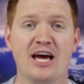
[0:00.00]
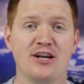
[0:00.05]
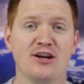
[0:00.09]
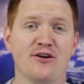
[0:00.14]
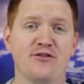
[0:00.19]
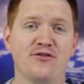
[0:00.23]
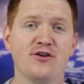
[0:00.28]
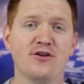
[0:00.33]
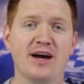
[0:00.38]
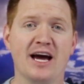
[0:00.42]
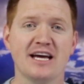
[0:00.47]
Now,
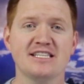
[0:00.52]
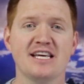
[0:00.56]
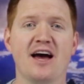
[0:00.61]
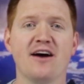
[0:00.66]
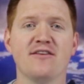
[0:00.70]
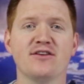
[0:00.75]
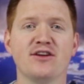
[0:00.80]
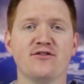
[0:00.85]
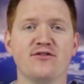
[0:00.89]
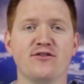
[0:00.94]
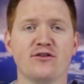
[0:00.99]
if you guys
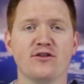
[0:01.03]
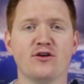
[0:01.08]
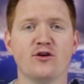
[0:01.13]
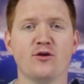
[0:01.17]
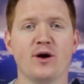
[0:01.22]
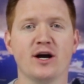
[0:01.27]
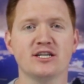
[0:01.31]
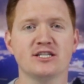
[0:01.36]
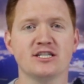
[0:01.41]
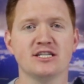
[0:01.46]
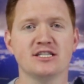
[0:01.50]
have any further
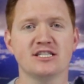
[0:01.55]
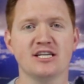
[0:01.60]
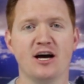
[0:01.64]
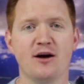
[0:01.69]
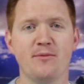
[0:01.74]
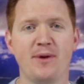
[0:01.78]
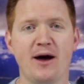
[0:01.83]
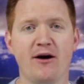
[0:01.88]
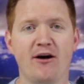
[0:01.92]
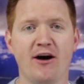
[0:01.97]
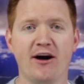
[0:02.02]
questions
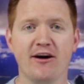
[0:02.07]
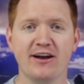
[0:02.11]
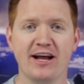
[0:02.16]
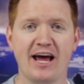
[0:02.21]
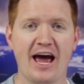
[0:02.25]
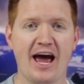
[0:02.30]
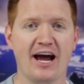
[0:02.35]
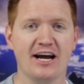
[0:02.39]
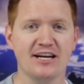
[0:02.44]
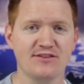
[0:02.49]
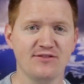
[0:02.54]
about how
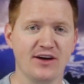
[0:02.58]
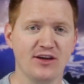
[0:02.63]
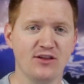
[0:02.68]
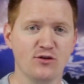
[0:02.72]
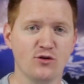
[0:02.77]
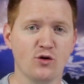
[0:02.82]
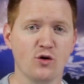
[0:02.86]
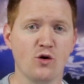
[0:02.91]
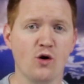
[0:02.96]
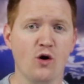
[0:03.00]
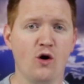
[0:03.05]
to activate
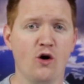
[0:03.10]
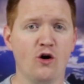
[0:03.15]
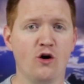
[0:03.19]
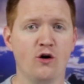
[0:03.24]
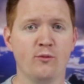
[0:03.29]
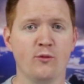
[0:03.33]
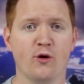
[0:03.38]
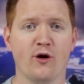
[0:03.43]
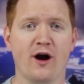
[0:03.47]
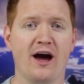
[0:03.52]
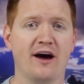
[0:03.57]
the Google
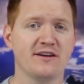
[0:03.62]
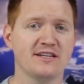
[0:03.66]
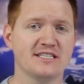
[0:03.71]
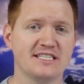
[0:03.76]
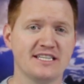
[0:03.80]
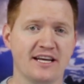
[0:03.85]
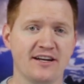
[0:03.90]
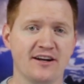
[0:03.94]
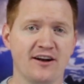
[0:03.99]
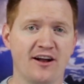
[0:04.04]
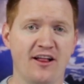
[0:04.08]
Home or how to
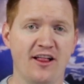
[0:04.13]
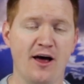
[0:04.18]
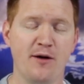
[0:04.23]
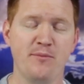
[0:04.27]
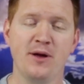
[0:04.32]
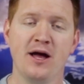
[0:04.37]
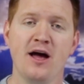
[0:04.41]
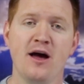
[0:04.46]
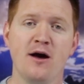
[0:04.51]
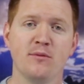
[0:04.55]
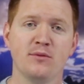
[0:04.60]
set it all
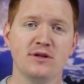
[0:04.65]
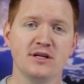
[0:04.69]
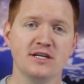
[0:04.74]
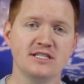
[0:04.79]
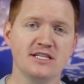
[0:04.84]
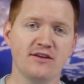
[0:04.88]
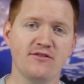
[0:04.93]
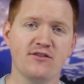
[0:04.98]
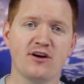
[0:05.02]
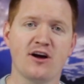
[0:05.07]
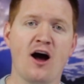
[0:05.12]
up,
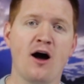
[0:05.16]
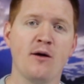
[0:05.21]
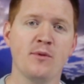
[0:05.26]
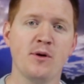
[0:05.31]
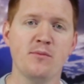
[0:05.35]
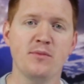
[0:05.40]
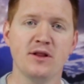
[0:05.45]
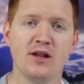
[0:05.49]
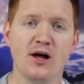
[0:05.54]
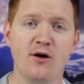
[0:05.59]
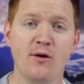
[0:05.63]
please leave a
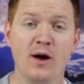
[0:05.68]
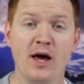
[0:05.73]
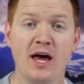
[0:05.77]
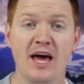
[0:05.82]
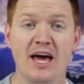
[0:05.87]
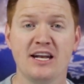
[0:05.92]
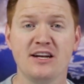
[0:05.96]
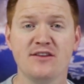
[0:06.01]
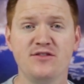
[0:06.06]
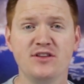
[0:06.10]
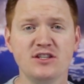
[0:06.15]
comment below.
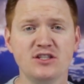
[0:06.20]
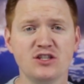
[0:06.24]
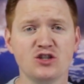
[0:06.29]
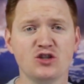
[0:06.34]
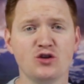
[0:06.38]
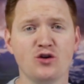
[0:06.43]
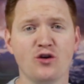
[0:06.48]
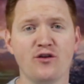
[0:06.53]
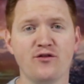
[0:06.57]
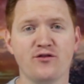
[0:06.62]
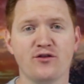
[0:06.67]
And if this
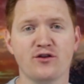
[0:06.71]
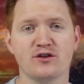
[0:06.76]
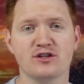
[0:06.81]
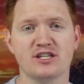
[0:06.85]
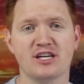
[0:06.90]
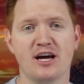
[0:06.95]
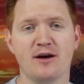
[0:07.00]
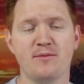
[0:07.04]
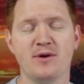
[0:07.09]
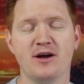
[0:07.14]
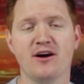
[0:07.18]
is your first
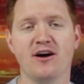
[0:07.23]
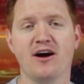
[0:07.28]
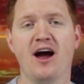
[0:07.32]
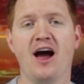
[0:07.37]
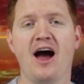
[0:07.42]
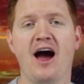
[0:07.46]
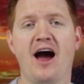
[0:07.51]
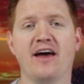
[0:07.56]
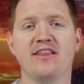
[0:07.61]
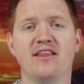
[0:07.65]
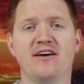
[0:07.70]
time here,
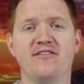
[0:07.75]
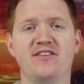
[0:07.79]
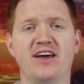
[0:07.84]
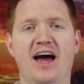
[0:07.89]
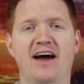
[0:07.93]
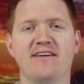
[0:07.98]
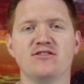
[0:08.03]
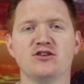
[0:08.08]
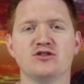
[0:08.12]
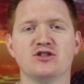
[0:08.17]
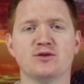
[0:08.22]
I'd love to
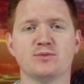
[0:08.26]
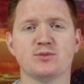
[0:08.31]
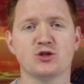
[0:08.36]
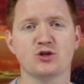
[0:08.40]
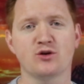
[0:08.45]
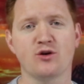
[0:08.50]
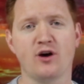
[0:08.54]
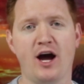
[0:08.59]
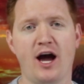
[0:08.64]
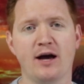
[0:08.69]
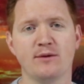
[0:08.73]
have you
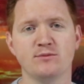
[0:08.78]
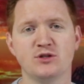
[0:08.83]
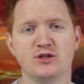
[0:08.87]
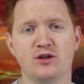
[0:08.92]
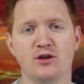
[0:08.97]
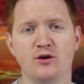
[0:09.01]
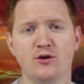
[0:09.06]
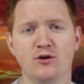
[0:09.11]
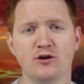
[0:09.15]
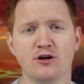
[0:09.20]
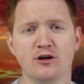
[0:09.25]
subscribe so
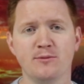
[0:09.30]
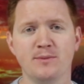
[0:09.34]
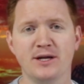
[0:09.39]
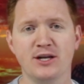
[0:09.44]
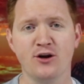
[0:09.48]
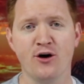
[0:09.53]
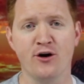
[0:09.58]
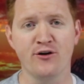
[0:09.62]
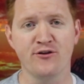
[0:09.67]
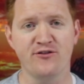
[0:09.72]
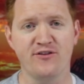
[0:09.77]
that you can be
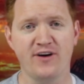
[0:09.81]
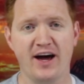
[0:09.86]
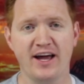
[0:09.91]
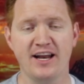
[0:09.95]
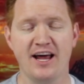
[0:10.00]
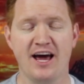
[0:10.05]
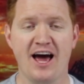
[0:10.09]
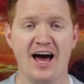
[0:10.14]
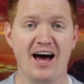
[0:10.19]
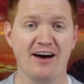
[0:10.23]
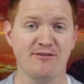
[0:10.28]

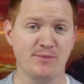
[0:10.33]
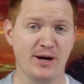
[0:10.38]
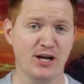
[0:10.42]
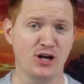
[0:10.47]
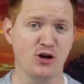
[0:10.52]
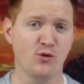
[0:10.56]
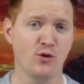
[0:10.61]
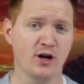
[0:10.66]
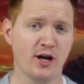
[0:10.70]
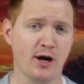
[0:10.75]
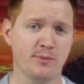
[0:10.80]
notified of my
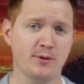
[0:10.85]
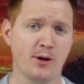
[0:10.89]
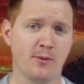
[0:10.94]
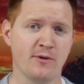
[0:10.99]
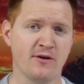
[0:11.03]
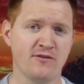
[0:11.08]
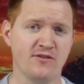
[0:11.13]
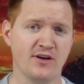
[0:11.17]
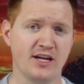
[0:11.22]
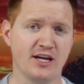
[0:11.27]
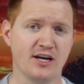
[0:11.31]
new and
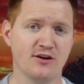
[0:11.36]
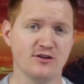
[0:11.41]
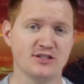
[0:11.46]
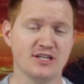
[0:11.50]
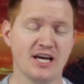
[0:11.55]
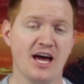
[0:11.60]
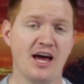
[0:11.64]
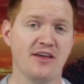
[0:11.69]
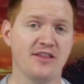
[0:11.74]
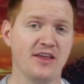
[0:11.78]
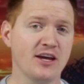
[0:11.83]
upcoming
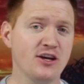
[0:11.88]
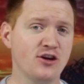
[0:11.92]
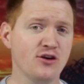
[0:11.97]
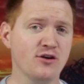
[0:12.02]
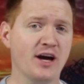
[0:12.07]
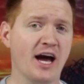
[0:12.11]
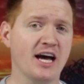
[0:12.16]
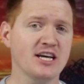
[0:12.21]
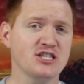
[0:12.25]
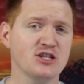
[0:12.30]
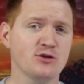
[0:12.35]
videos. Thank you
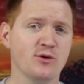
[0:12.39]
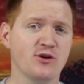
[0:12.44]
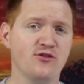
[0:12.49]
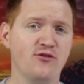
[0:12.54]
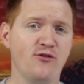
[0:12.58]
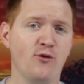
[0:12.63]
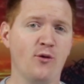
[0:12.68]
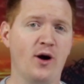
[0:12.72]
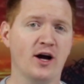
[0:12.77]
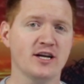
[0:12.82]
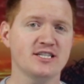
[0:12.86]
guys so much
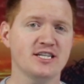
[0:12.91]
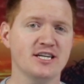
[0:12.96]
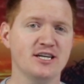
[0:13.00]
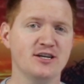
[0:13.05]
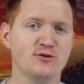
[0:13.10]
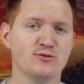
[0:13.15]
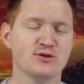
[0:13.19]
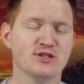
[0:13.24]
for watching.